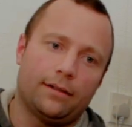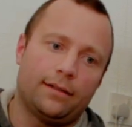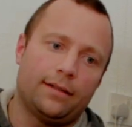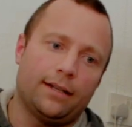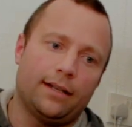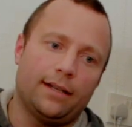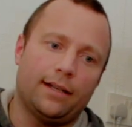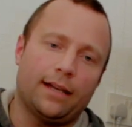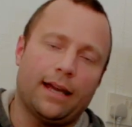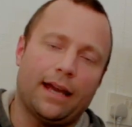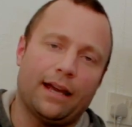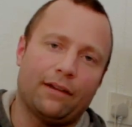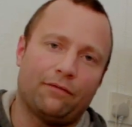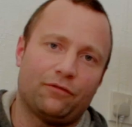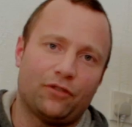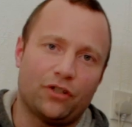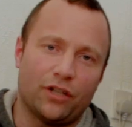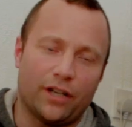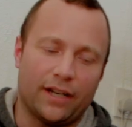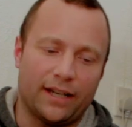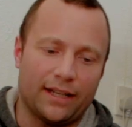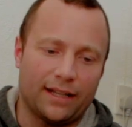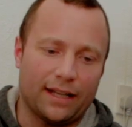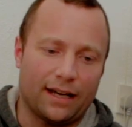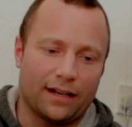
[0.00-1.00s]
D, F,
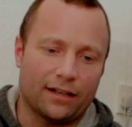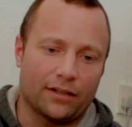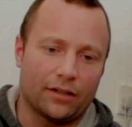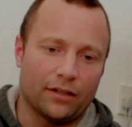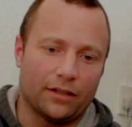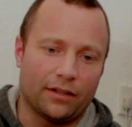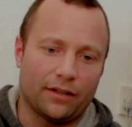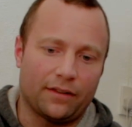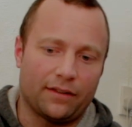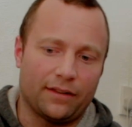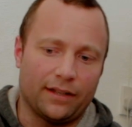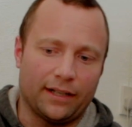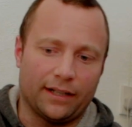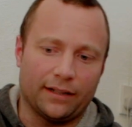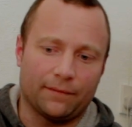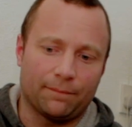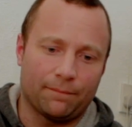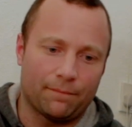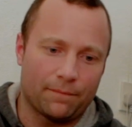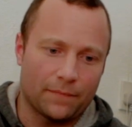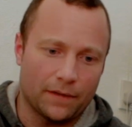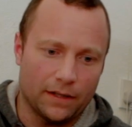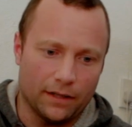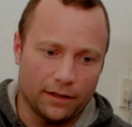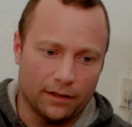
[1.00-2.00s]
G, that kind of thing,
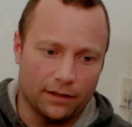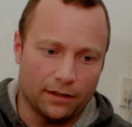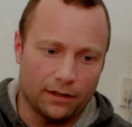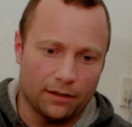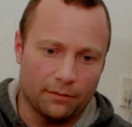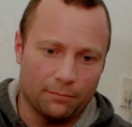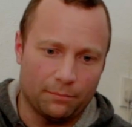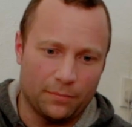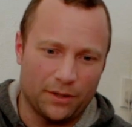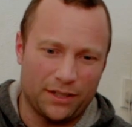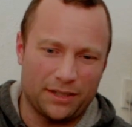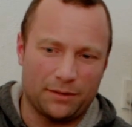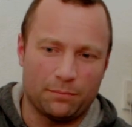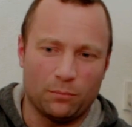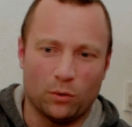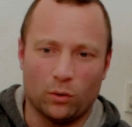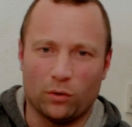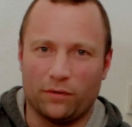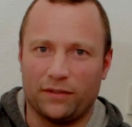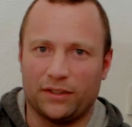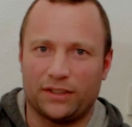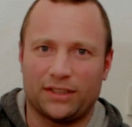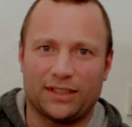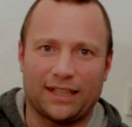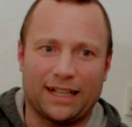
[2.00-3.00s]
but it's
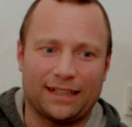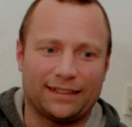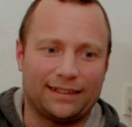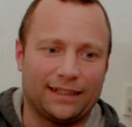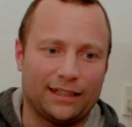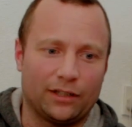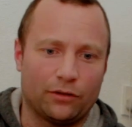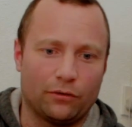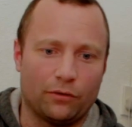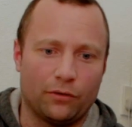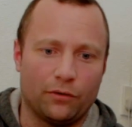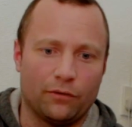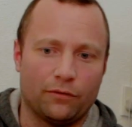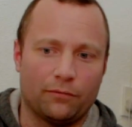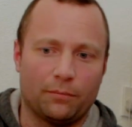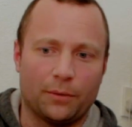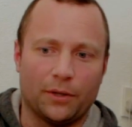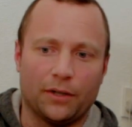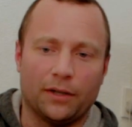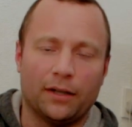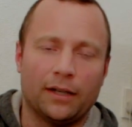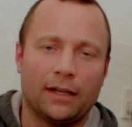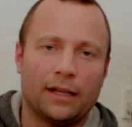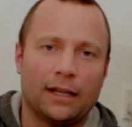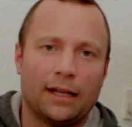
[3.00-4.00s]
more of a static groove.
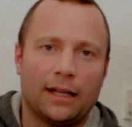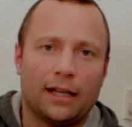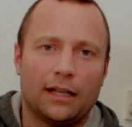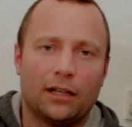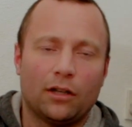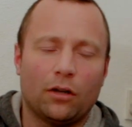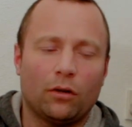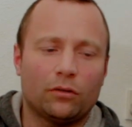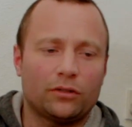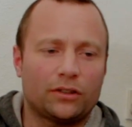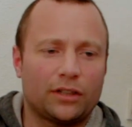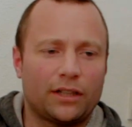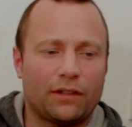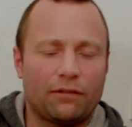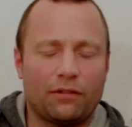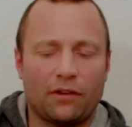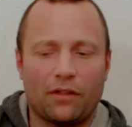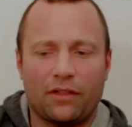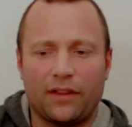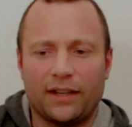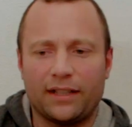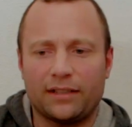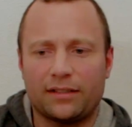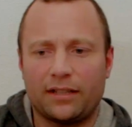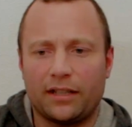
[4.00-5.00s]
But lots of
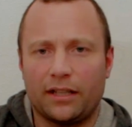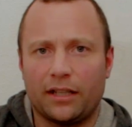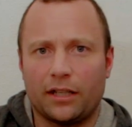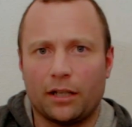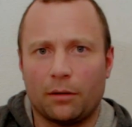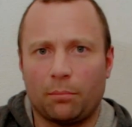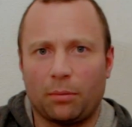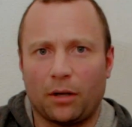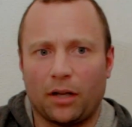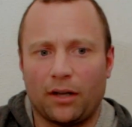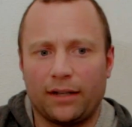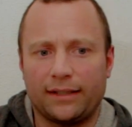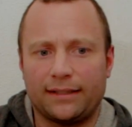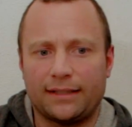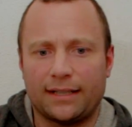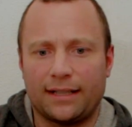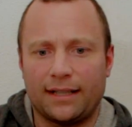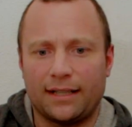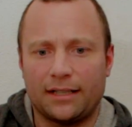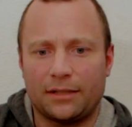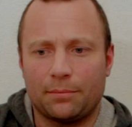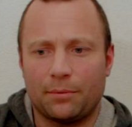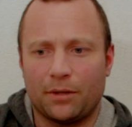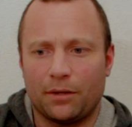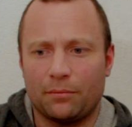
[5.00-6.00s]
different things that you can apply to
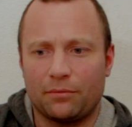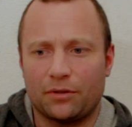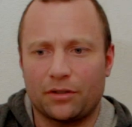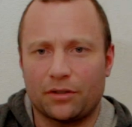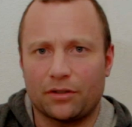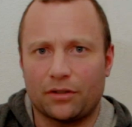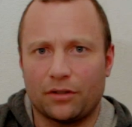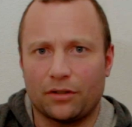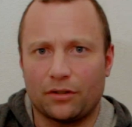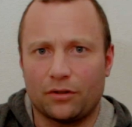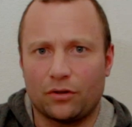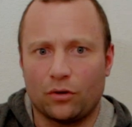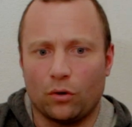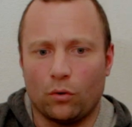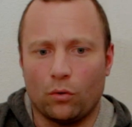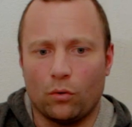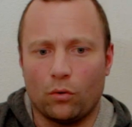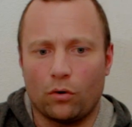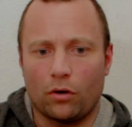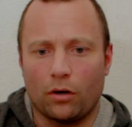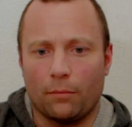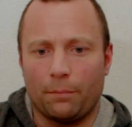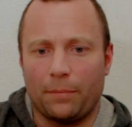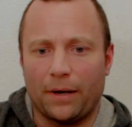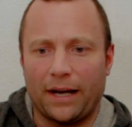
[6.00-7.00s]
this, but I'm just going to
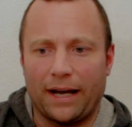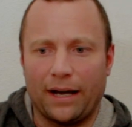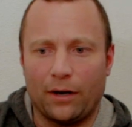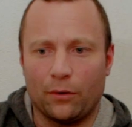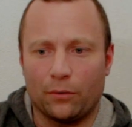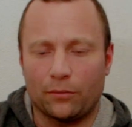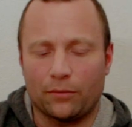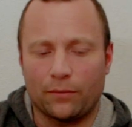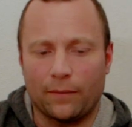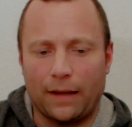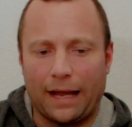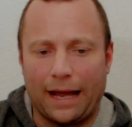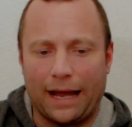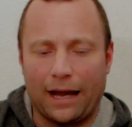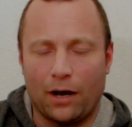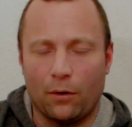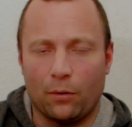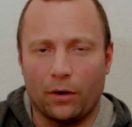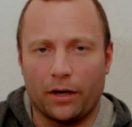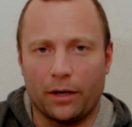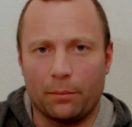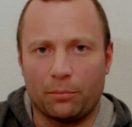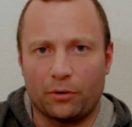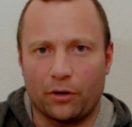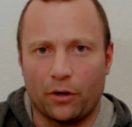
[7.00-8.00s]
talk about
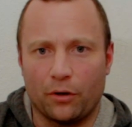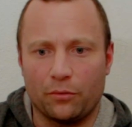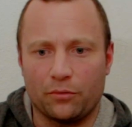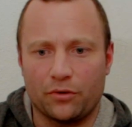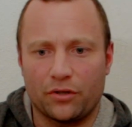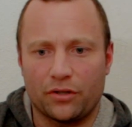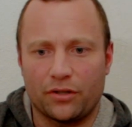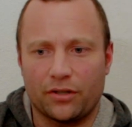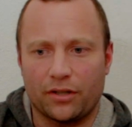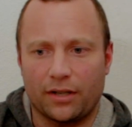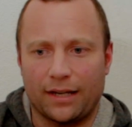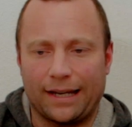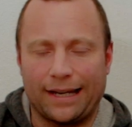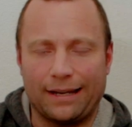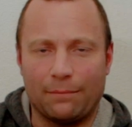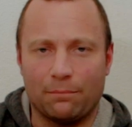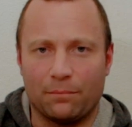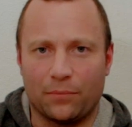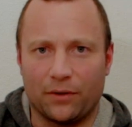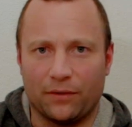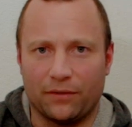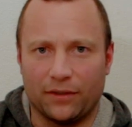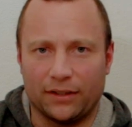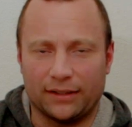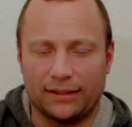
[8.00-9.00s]
how I approached
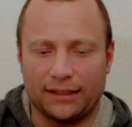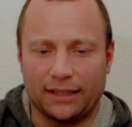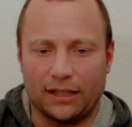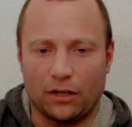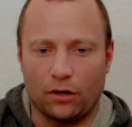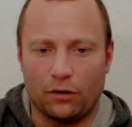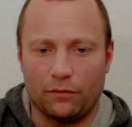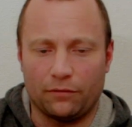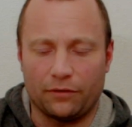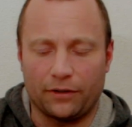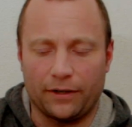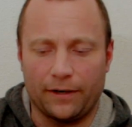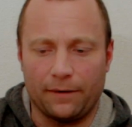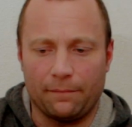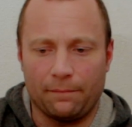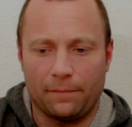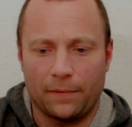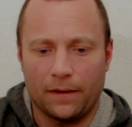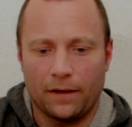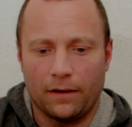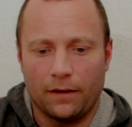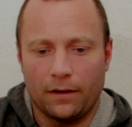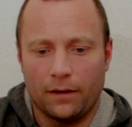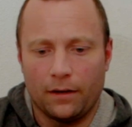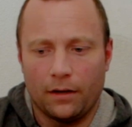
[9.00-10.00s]
improvising over it,
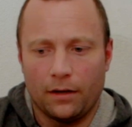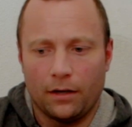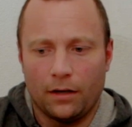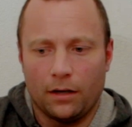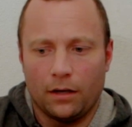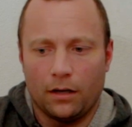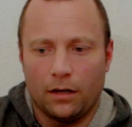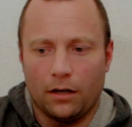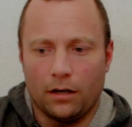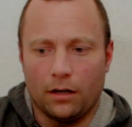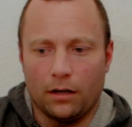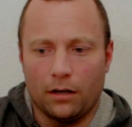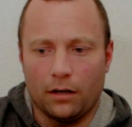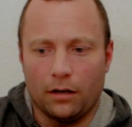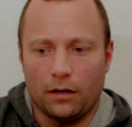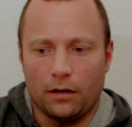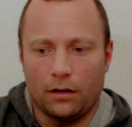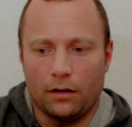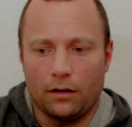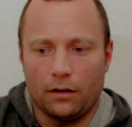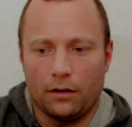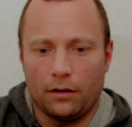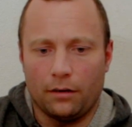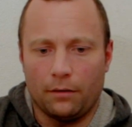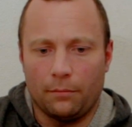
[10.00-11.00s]

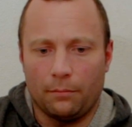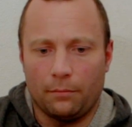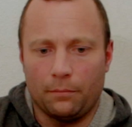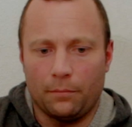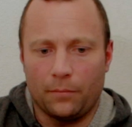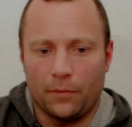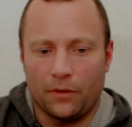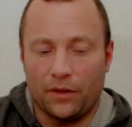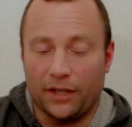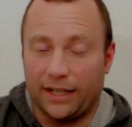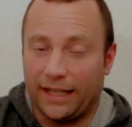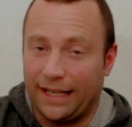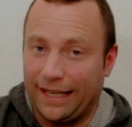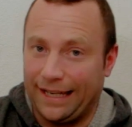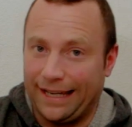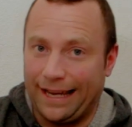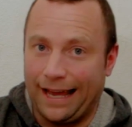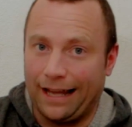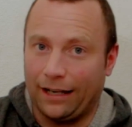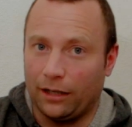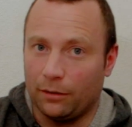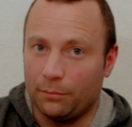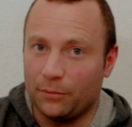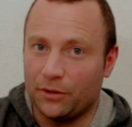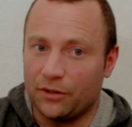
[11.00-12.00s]
the key
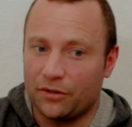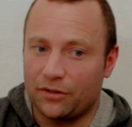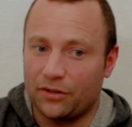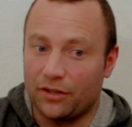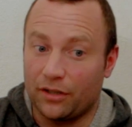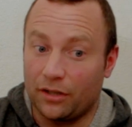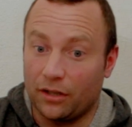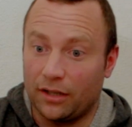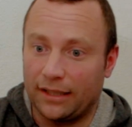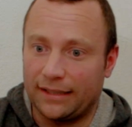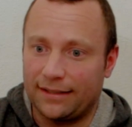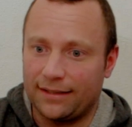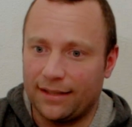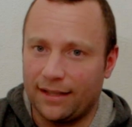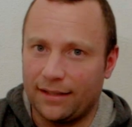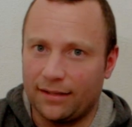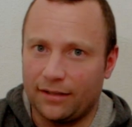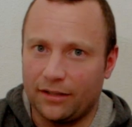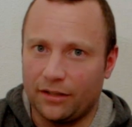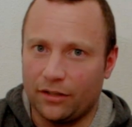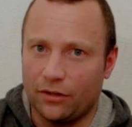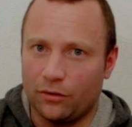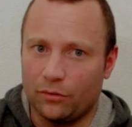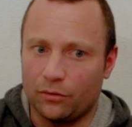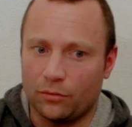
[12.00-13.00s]
elements that I tend
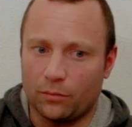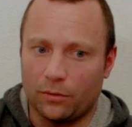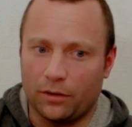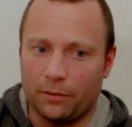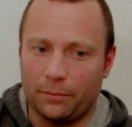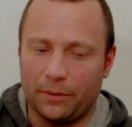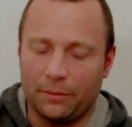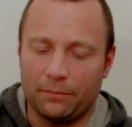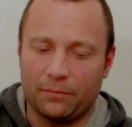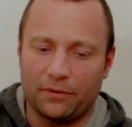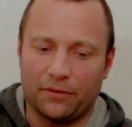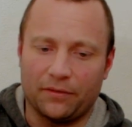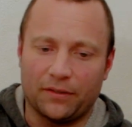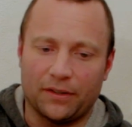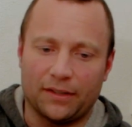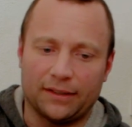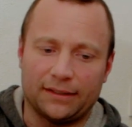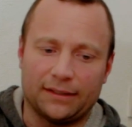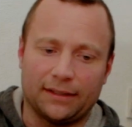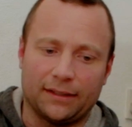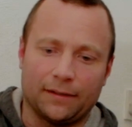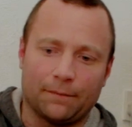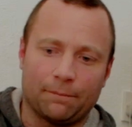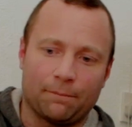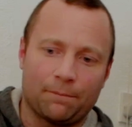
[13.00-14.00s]
to use when I'm
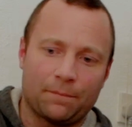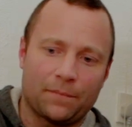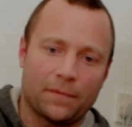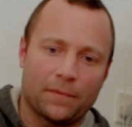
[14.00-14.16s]
improvising.